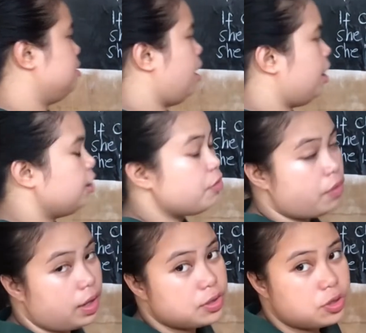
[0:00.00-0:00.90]
a
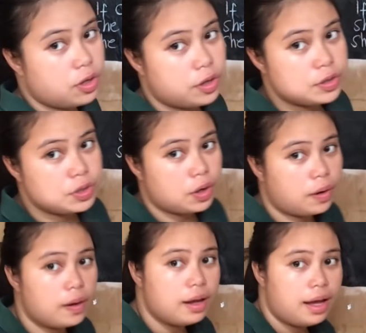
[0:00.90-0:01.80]
rock star. So
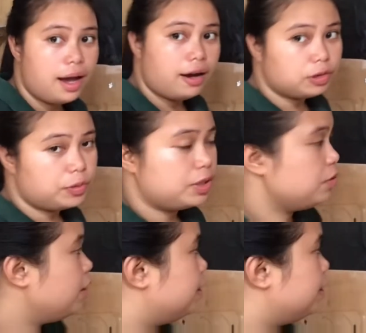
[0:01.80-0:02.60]
how do we do it?